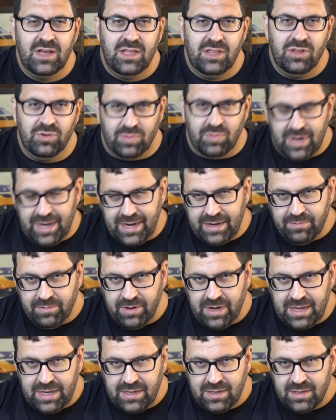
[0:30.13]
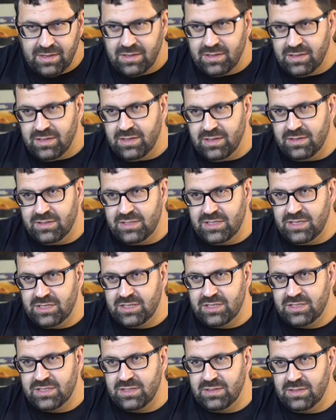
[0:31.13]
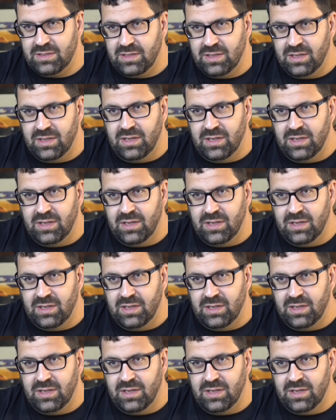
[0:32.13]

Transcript: the right way, you know, teach us the